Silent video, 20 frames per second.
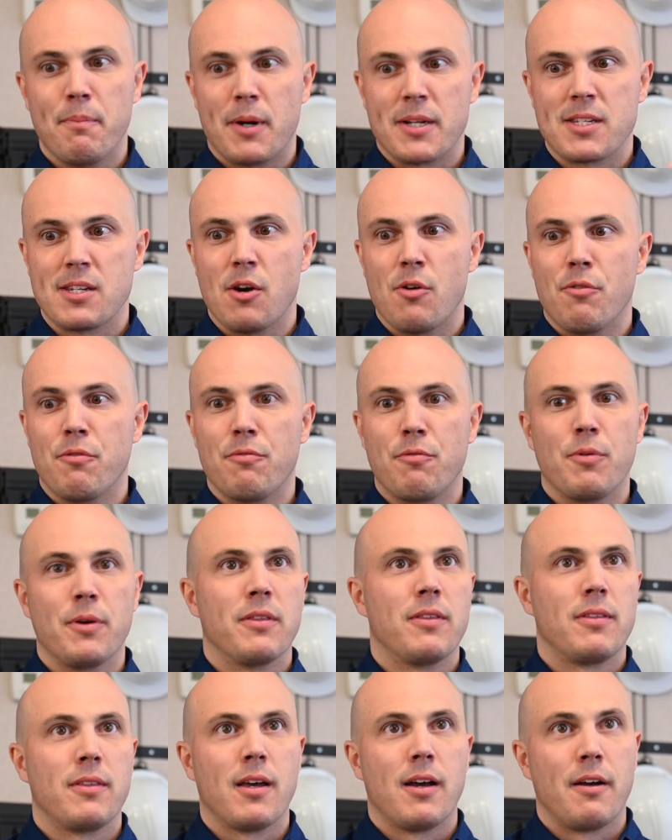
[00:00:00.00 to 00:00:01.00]
Myself
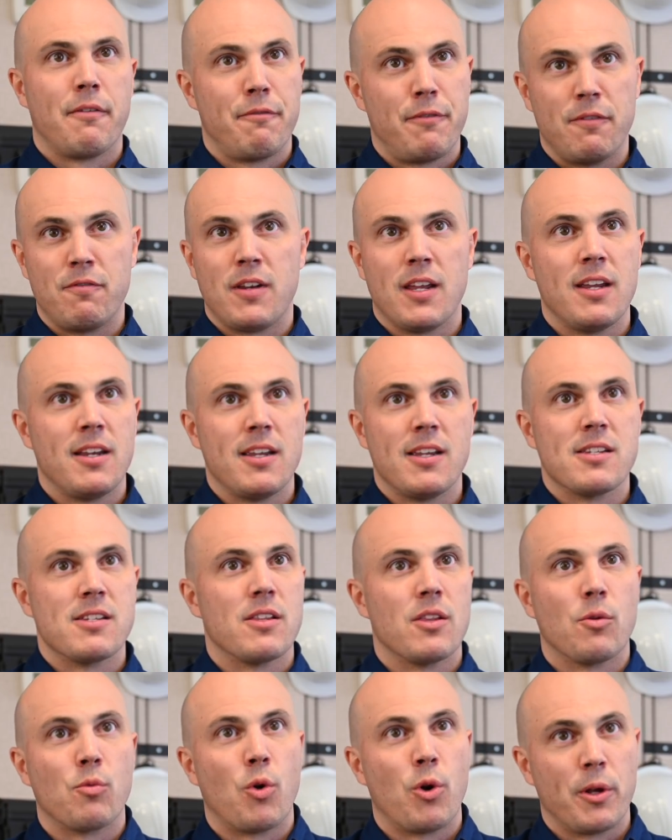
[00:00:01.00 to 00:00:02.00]
with 15 years
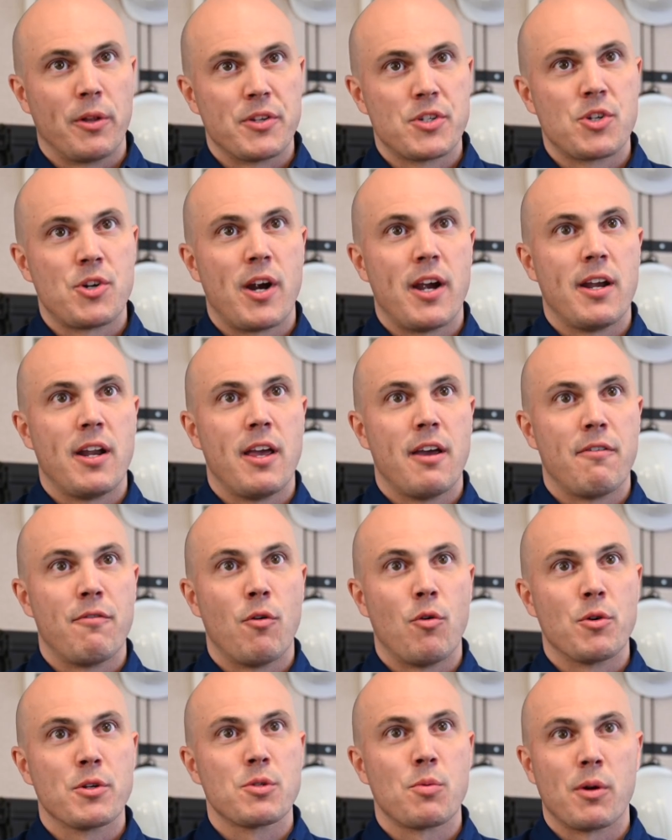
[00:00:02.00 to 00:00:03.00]
in the Royal Australian Air
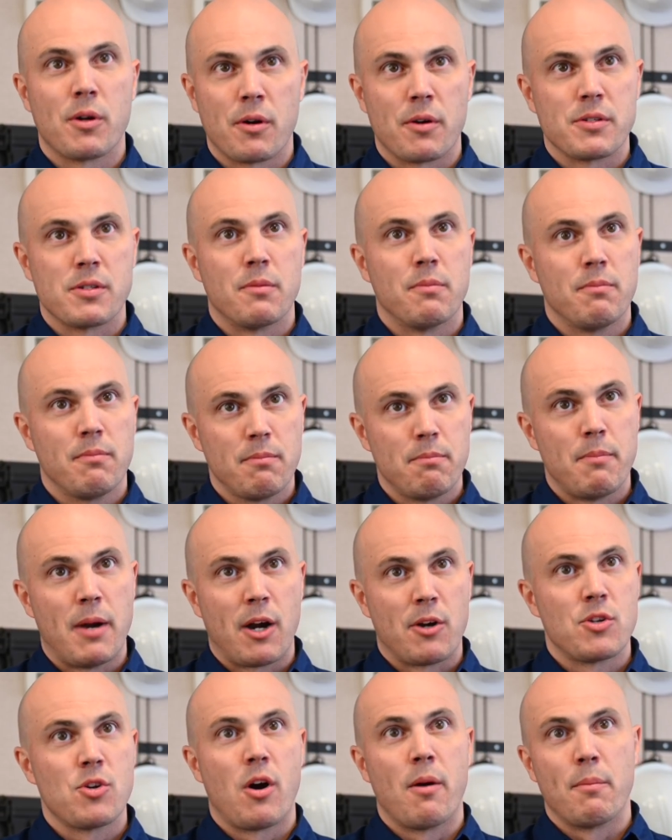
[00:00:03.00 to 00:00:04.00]
Force, where I was a
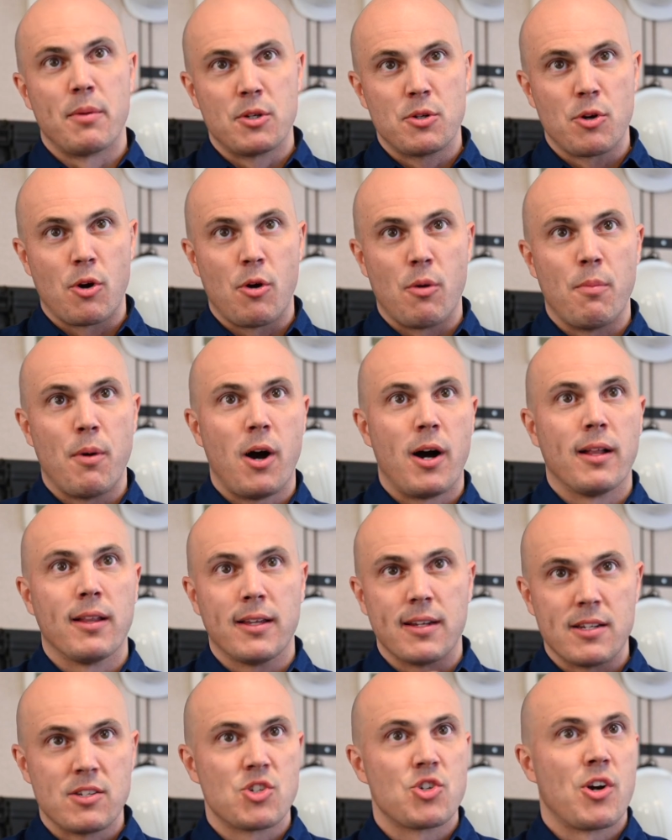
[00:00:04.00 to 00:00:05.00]
maritime patrol
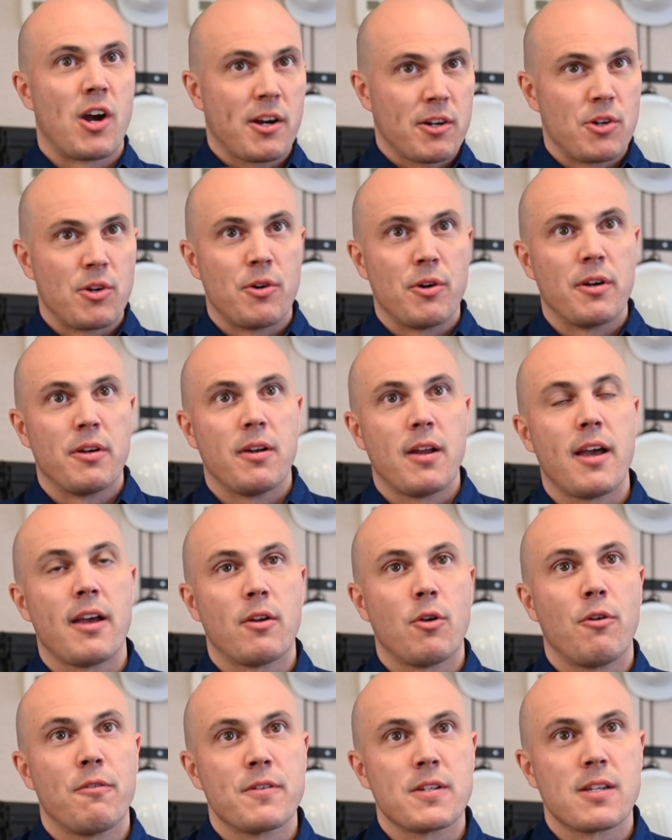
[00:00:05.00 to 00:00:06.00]
pilot, instructor
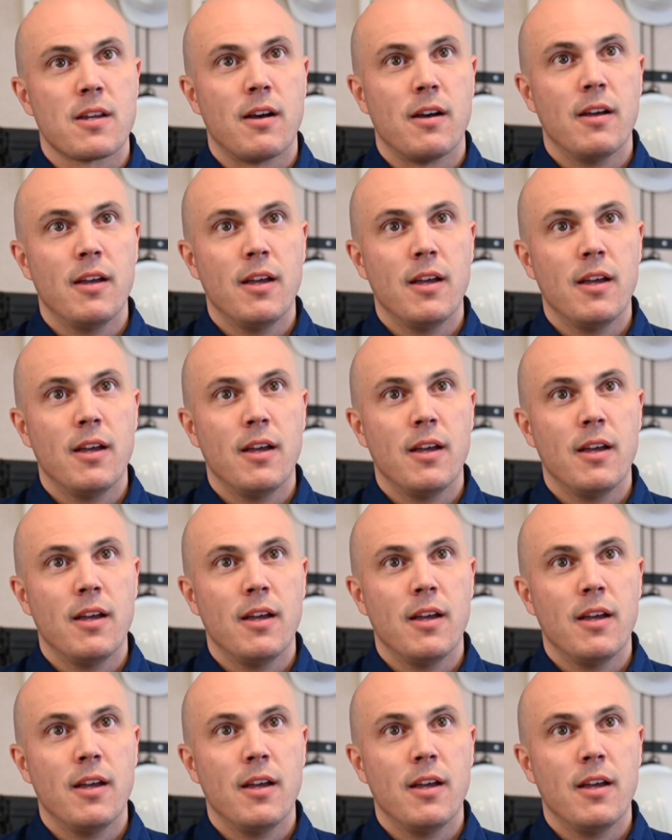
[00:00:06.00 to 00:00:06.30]
and officer.